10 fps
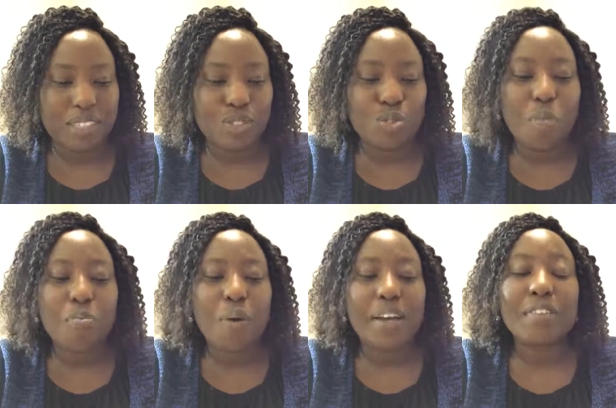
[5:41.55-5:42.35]

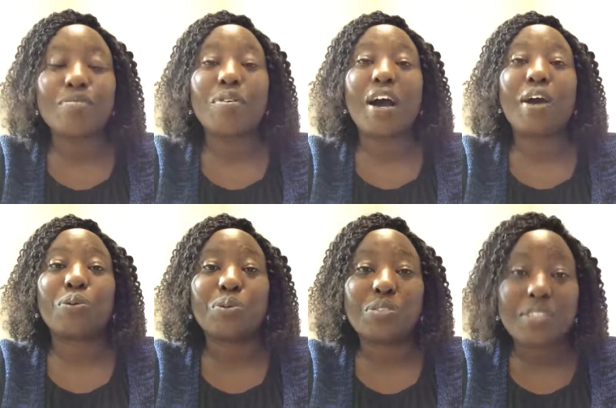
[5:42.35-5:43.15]
Stop working for
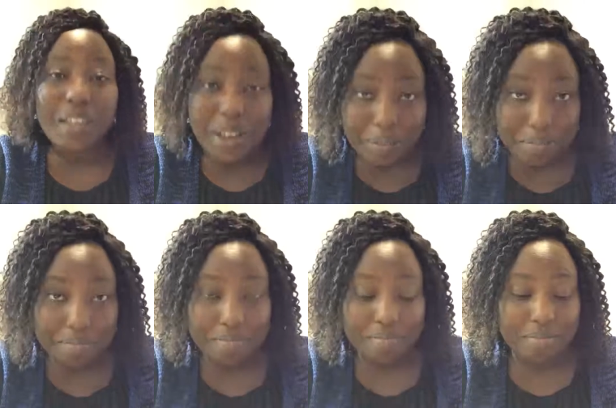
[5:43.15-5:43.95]
Uncle Sam.
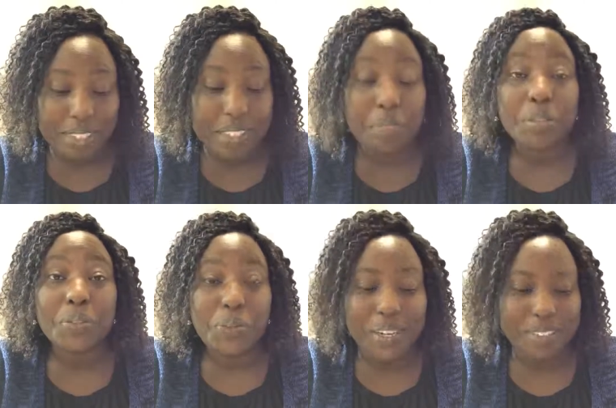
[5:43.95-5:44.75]
That's a
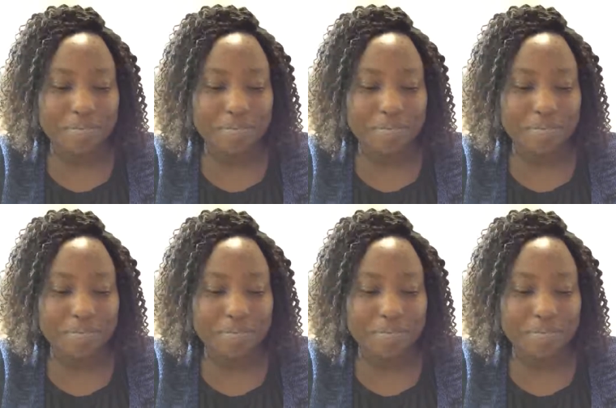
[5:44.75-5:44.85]
big one.